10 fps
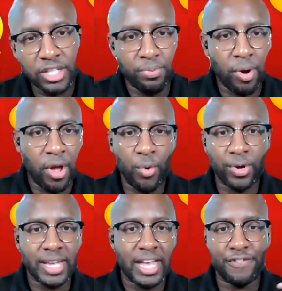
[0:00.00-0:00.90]
to
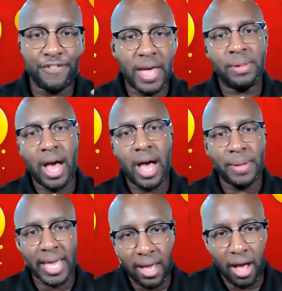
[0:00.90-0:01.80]
prioritize family
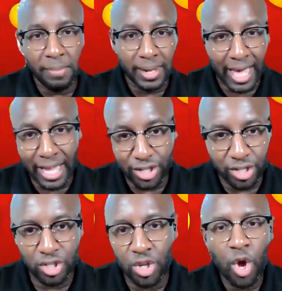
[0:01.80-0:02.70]

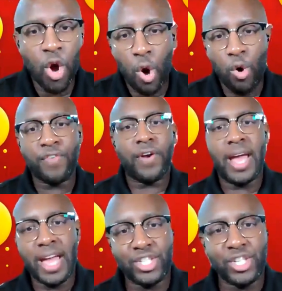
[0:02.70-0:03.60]
obligations
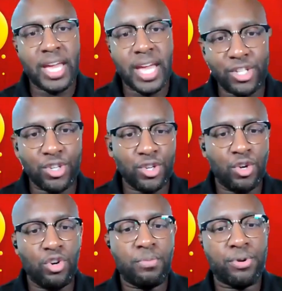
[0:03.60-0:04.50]
over
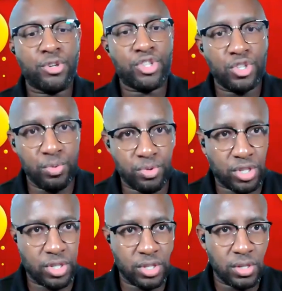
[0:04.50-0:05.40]
educational
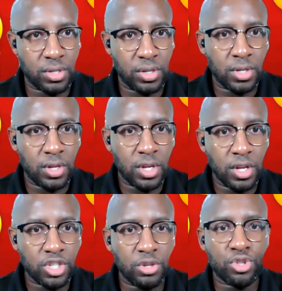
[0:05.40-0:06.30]
pursuits. Mm.
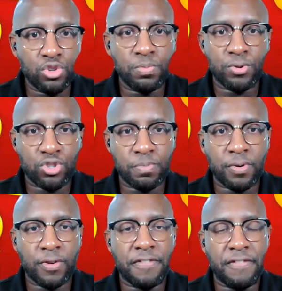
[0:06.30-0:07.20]
Some super,
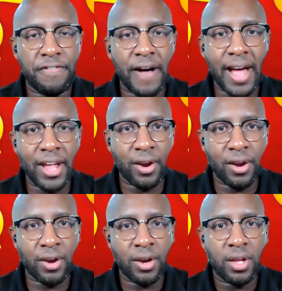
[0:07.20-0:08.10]
super
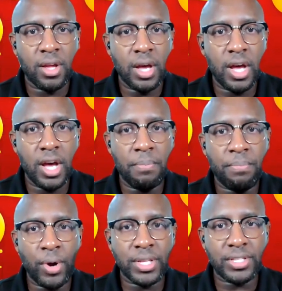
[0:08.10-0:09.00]
fire uh,
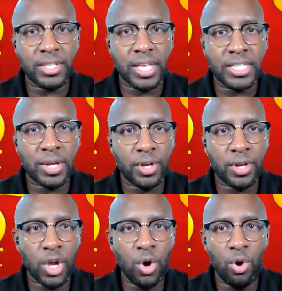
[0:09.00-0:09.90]
points and things that we're
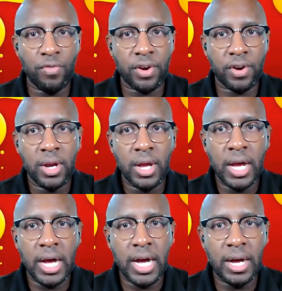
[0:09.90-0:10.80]
going to go over.
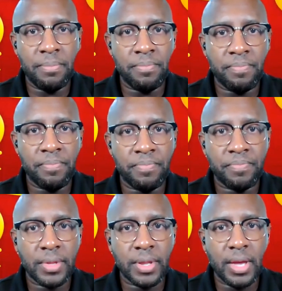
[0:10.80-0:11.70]
Um,
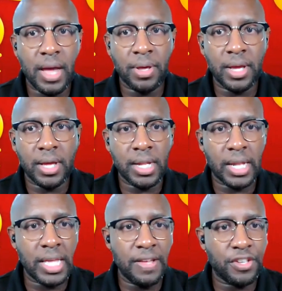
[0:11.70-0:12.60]
I'm going to
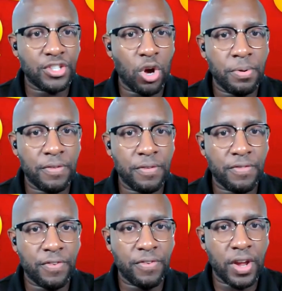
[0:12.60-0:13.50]
leave this open for
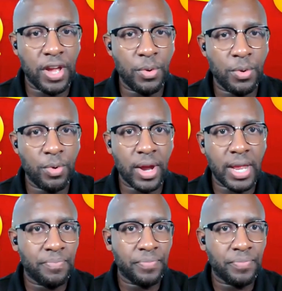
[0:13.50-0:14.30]
anyone right now